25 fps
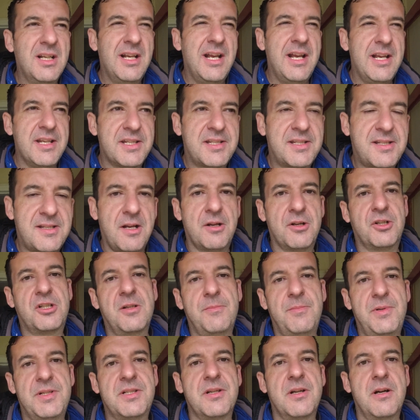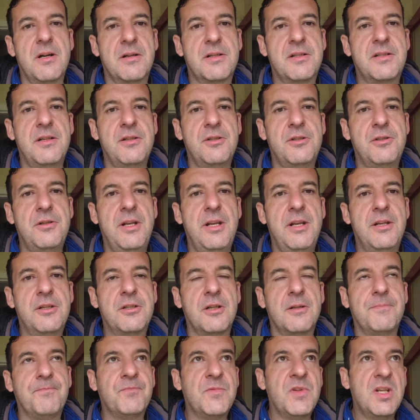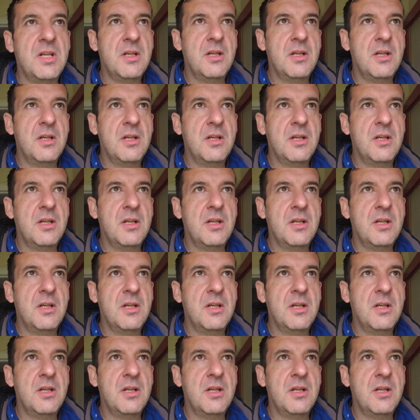It's such a bizarre situation.